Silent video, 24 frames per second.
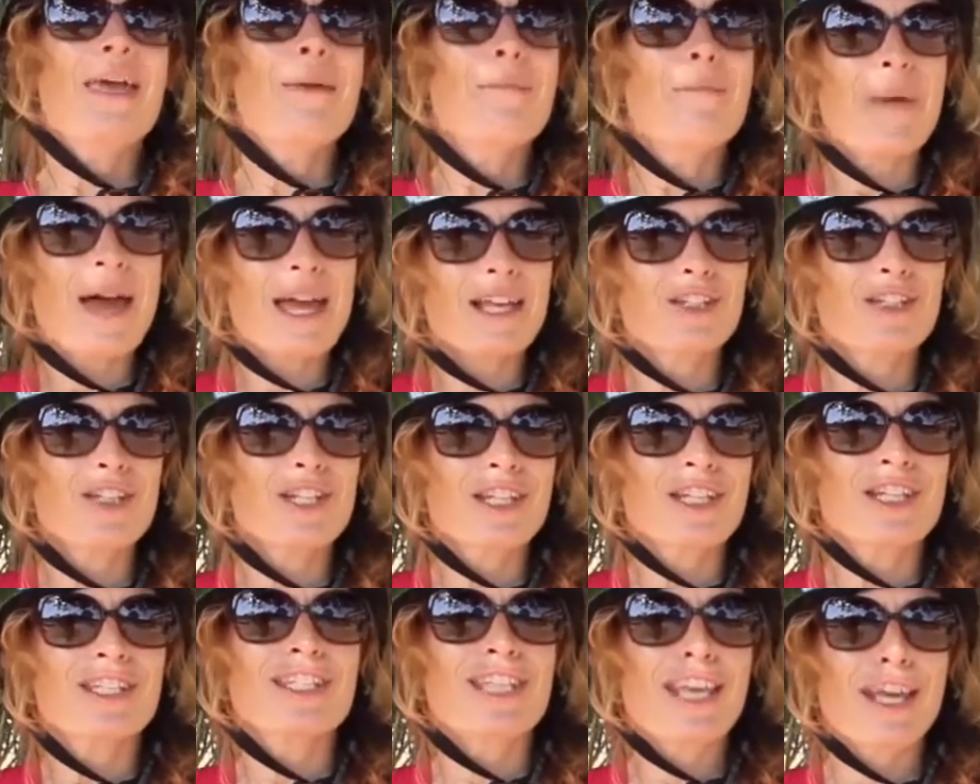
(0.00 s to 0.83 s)

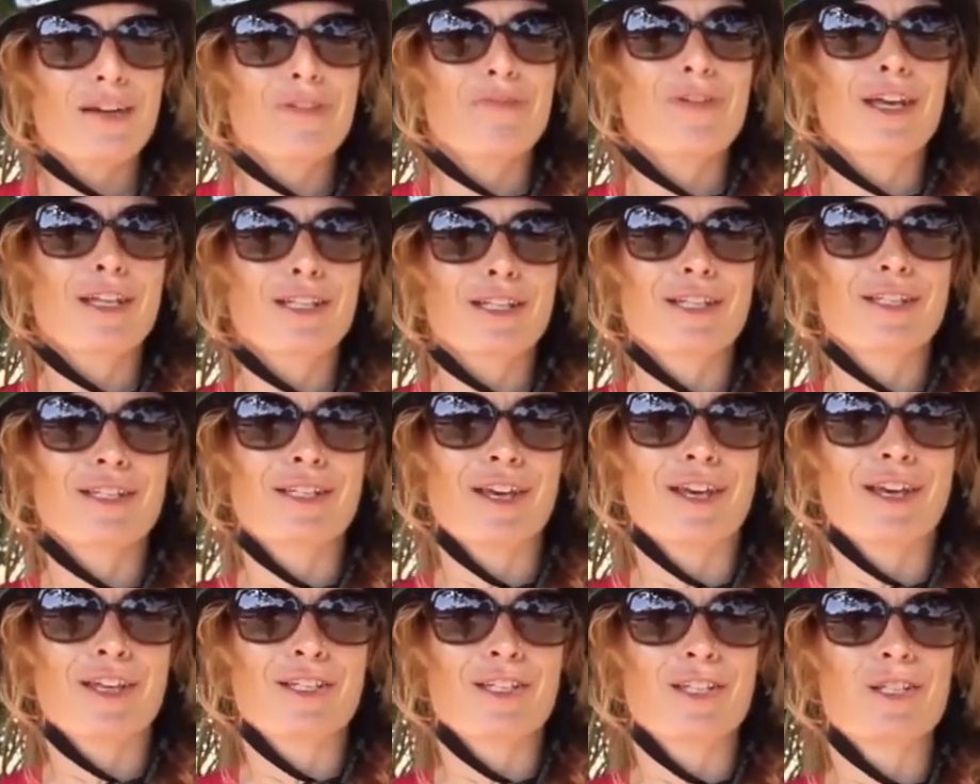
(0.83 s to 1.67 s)
Imagine a set of
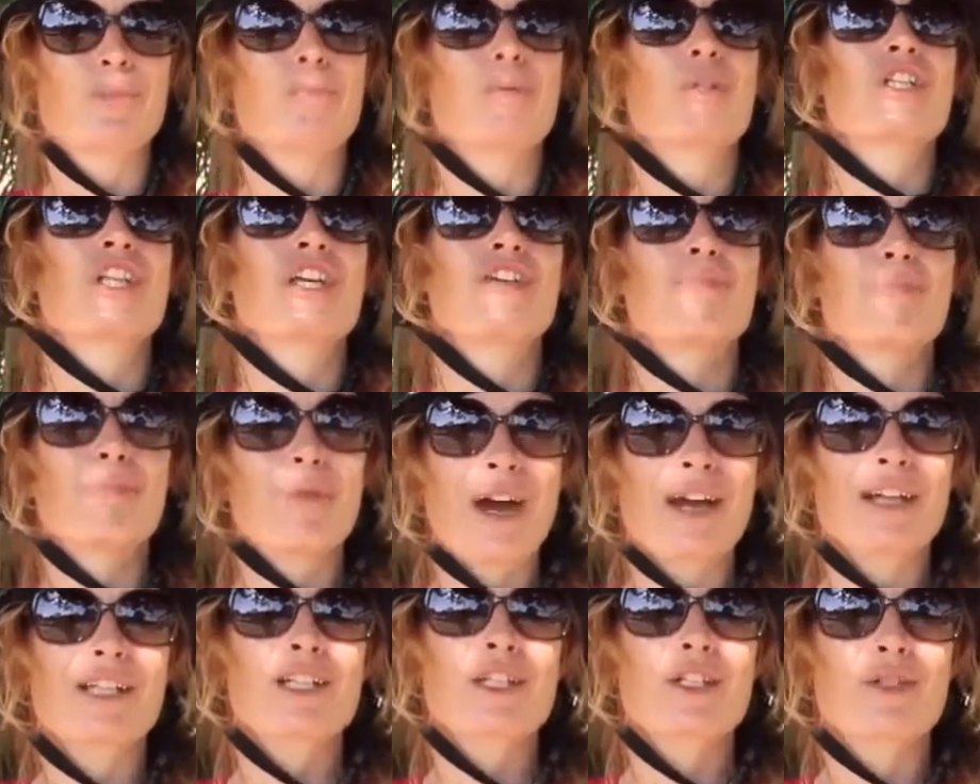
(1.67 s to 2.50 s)
exercises which, if
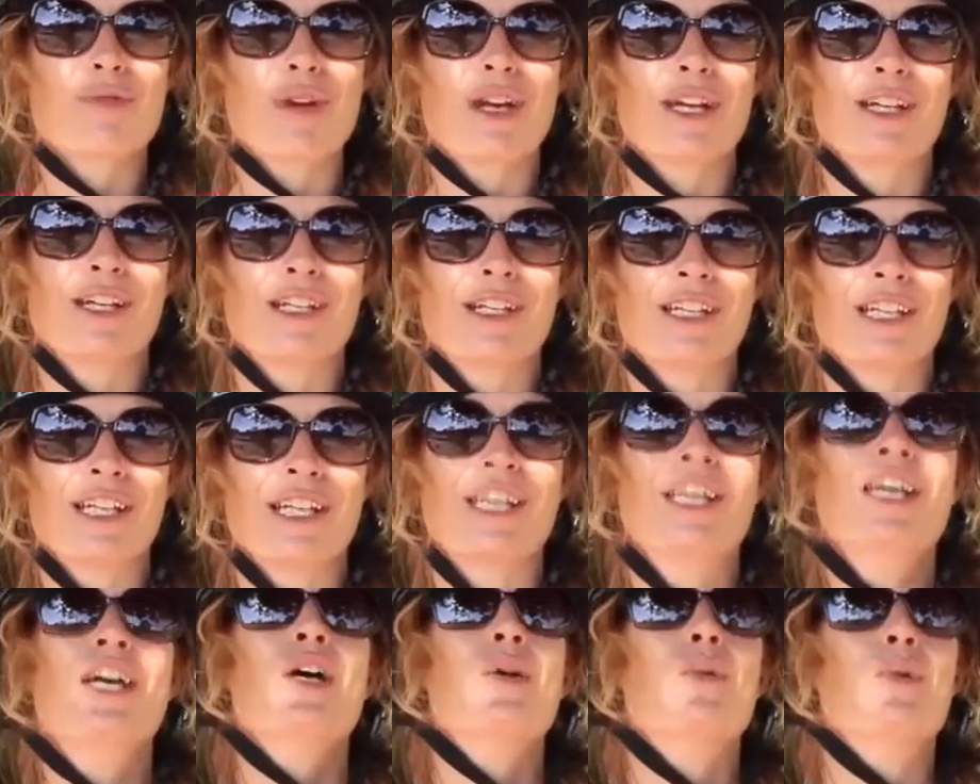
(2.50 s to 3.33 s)
practiced
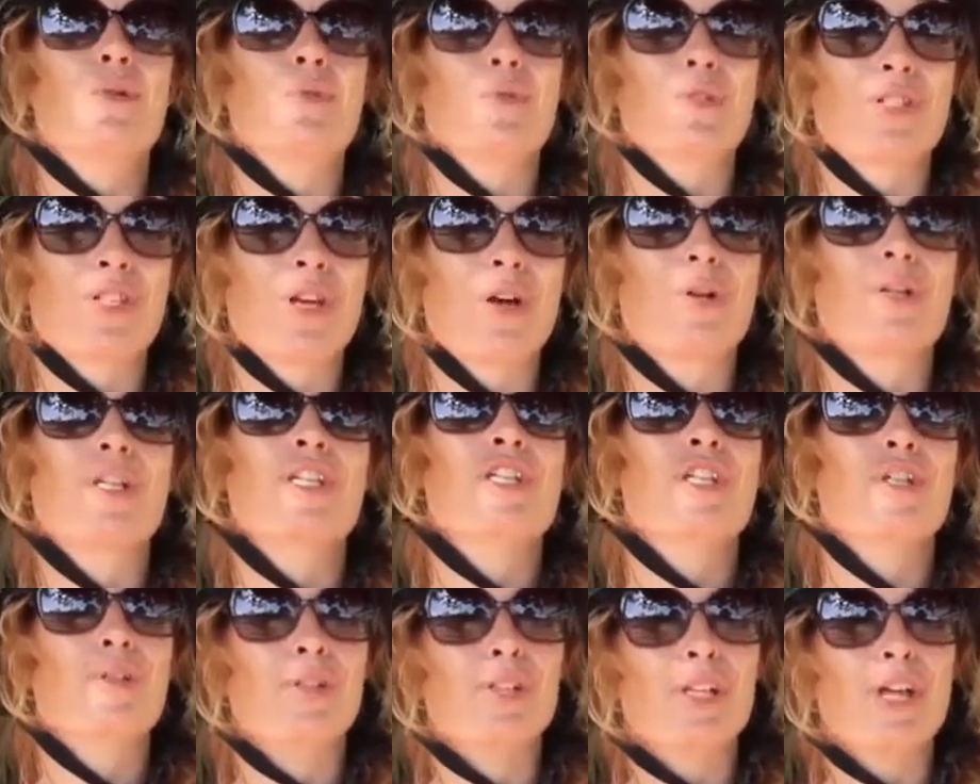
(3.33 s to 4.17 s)
regularly, would result
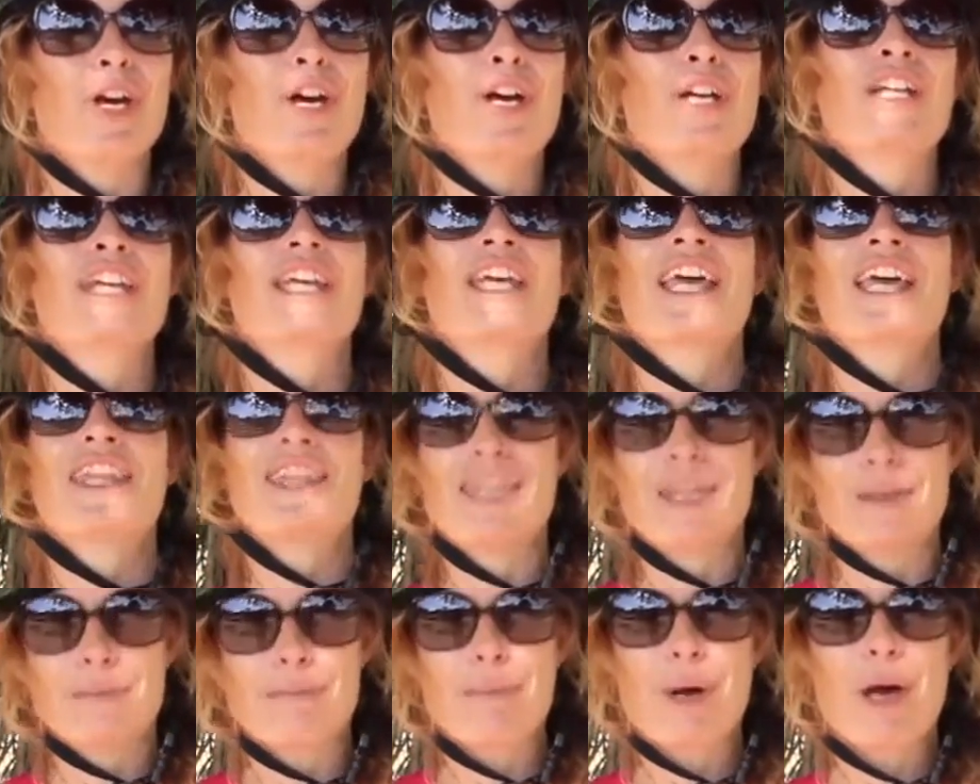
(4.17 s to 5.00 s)
in you learning
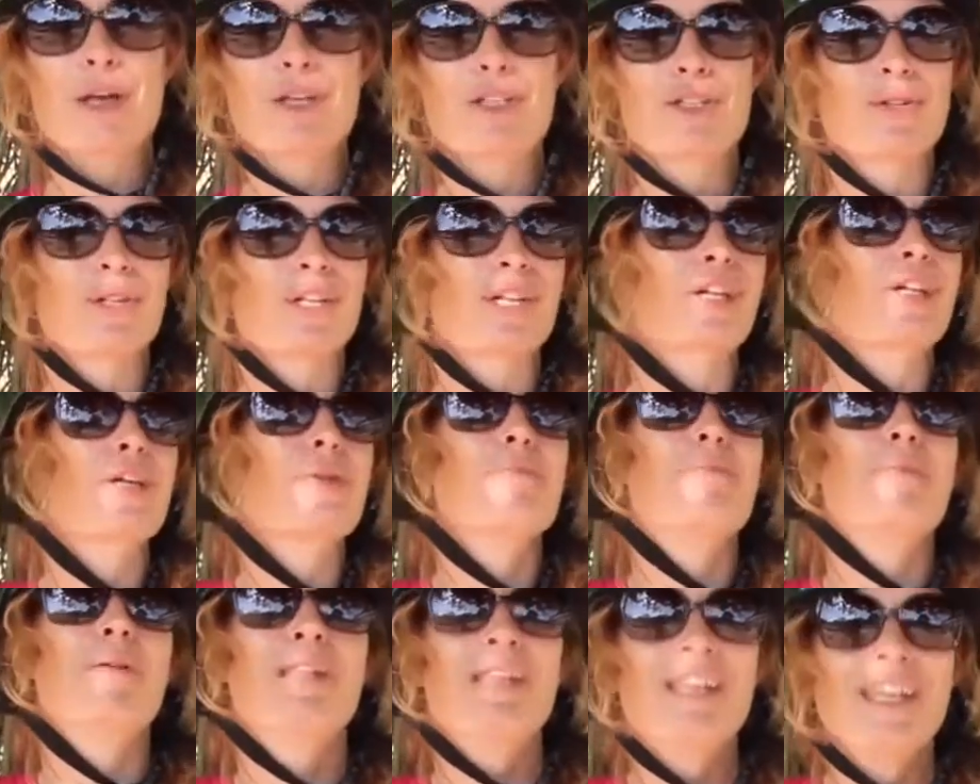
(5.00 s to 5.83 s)
and then mastering a
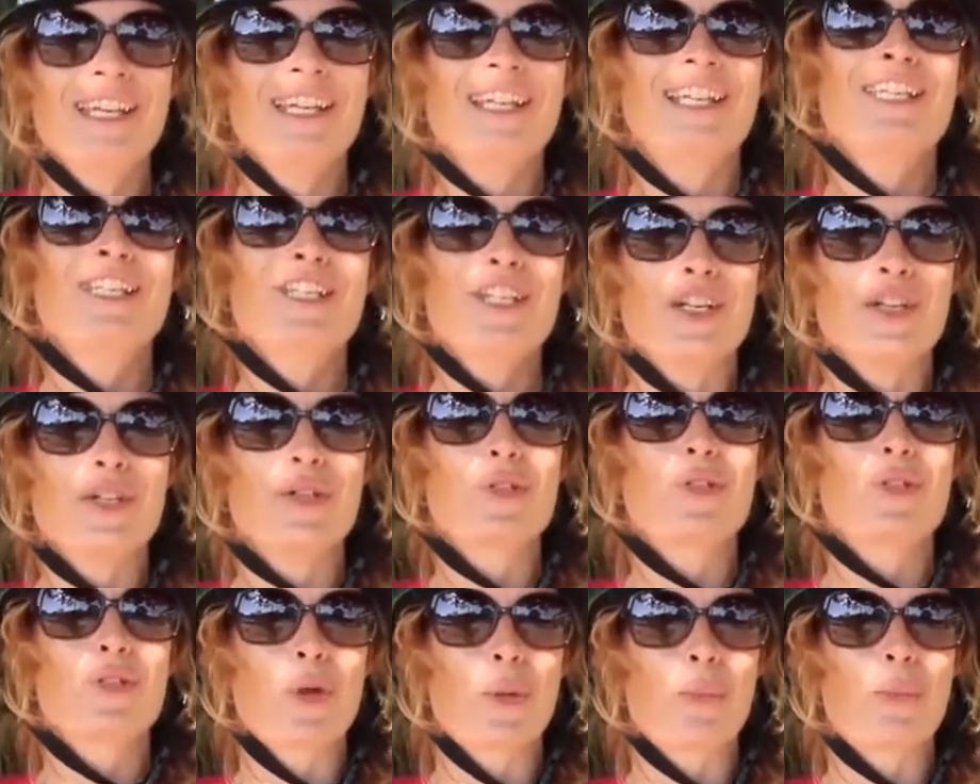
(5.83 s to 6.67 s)
completely
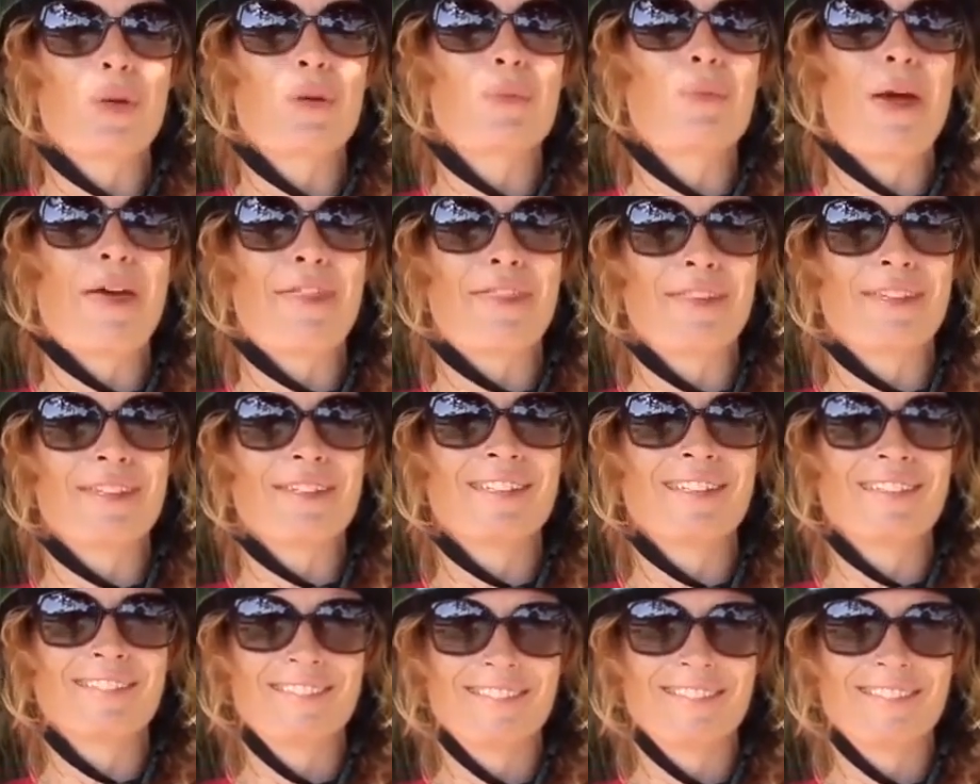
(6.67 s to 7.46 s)
new stopping method.